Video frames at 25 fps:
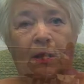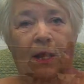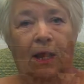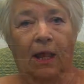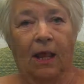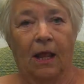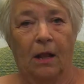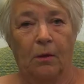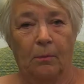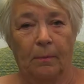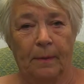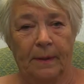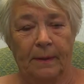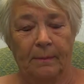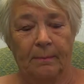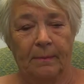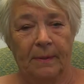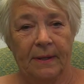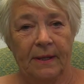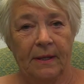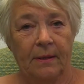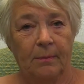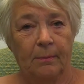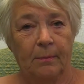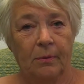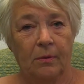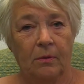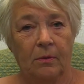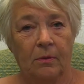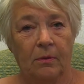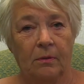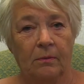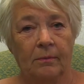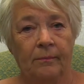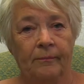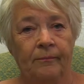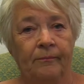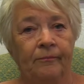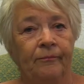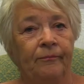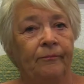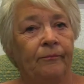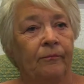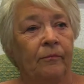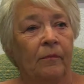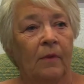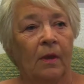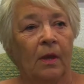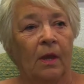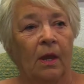helping people
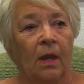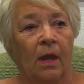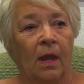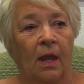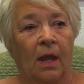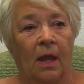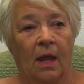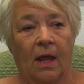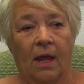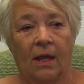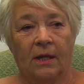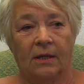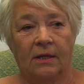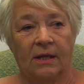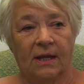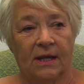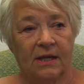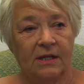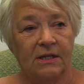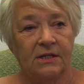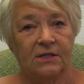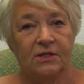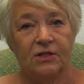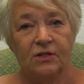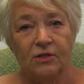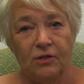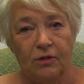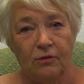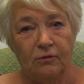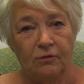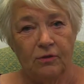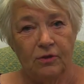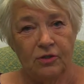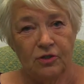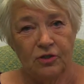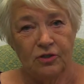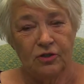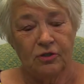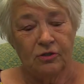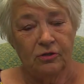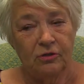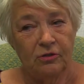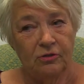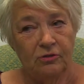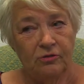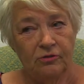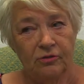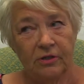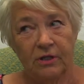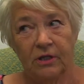and getting to know the
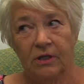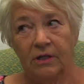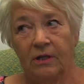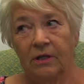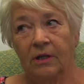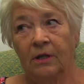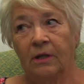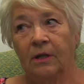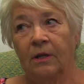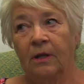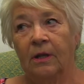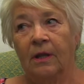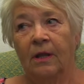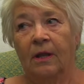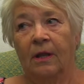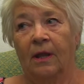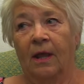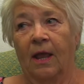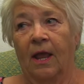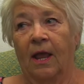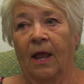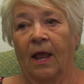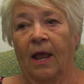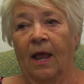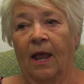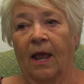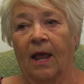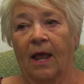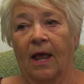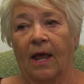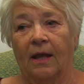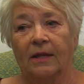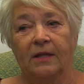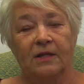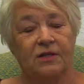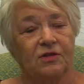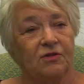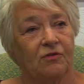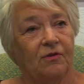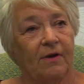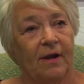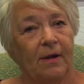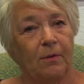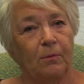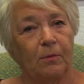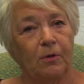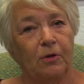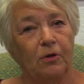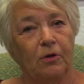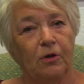children. And it's
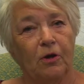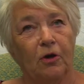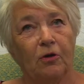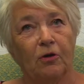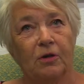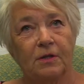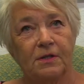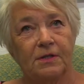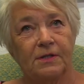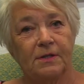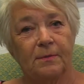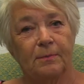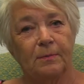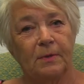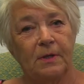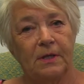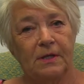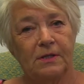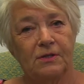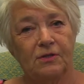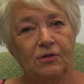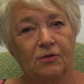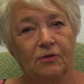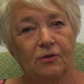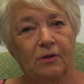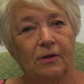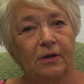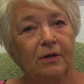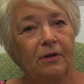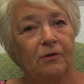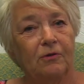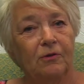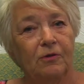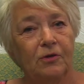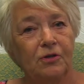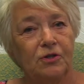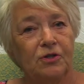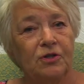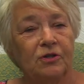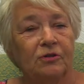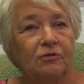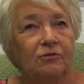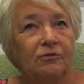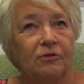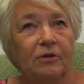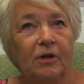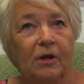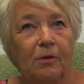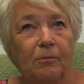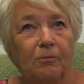great when you knock on somebody's door and all the
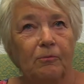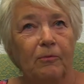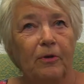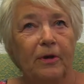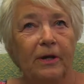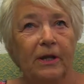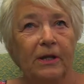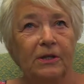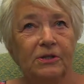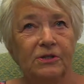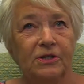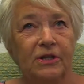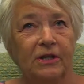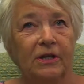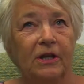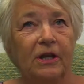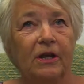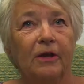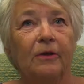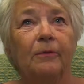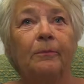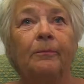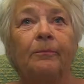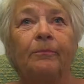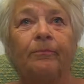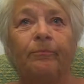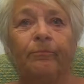children come running to you.